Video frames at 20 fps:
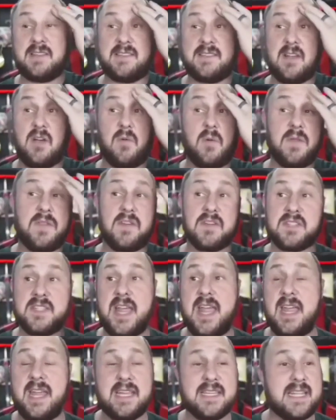So what they're
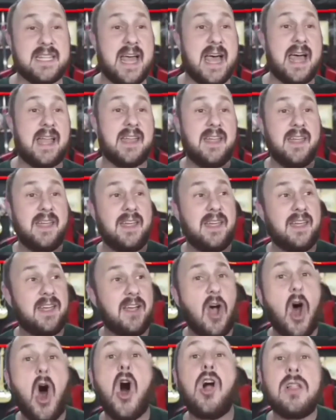saying is that
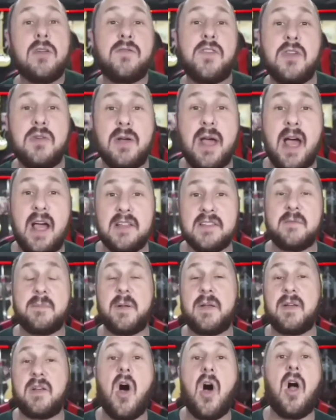all of you guys have
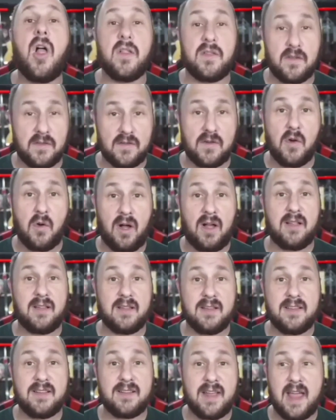been calling the school
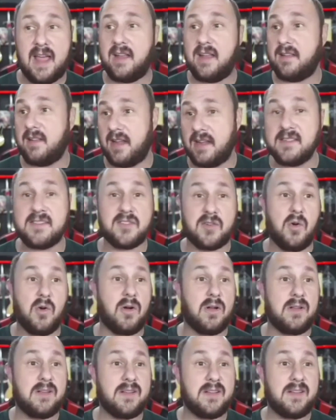and his school.